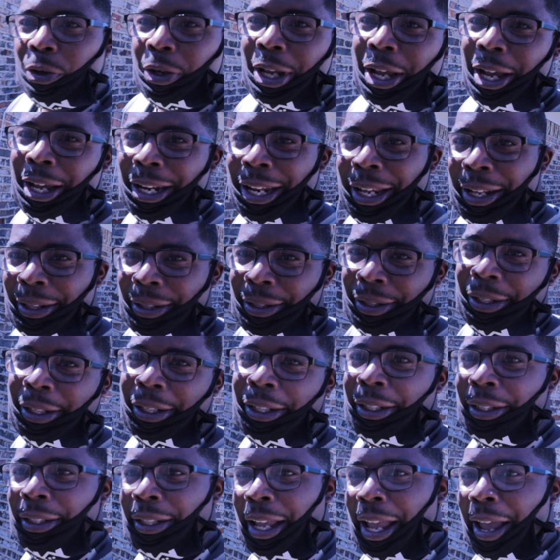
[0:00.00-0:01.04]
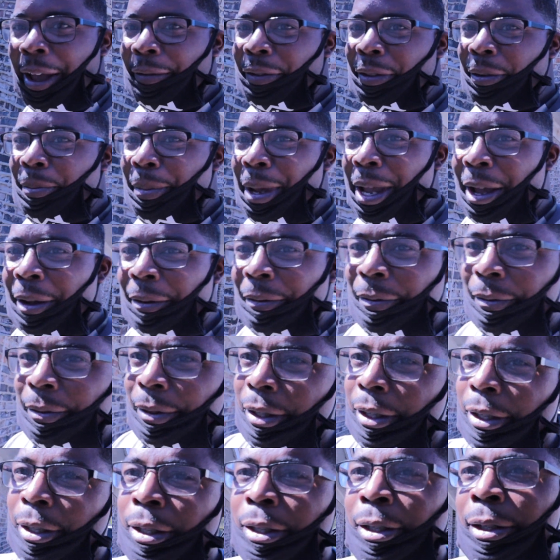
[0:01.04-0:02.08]
y'all the, the, the aftermath
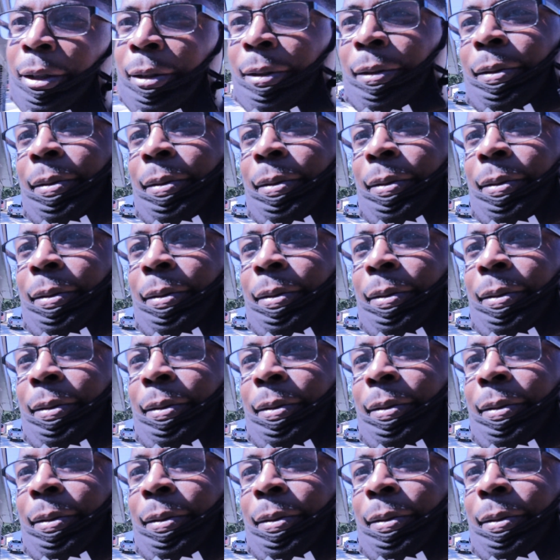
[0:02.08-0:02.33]
of